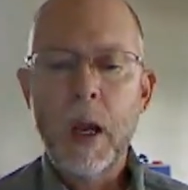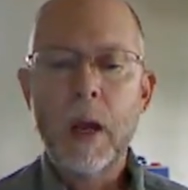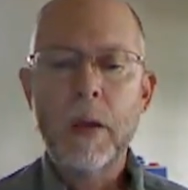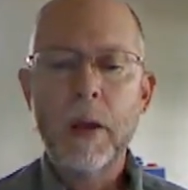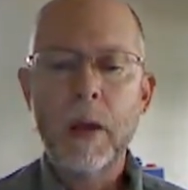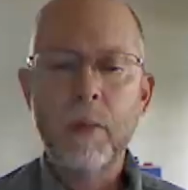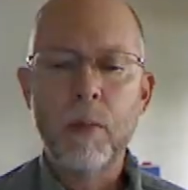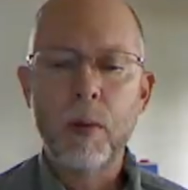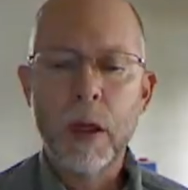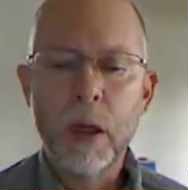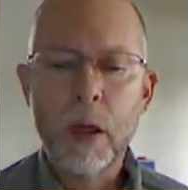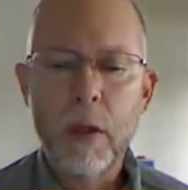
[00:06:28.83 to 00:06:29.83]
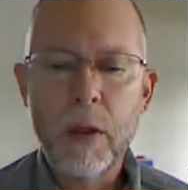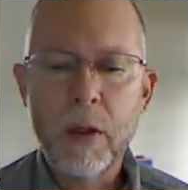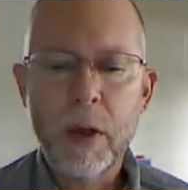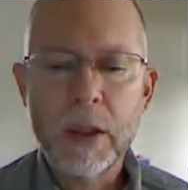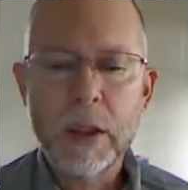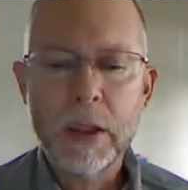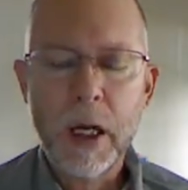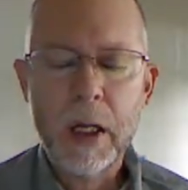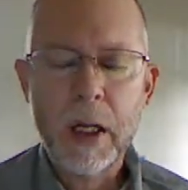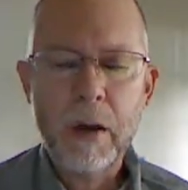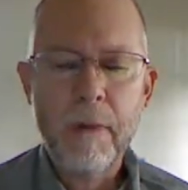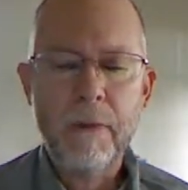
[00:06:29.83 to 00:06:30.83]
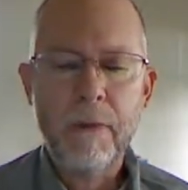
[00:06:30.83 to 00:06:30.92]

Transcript: And they bring their exciting,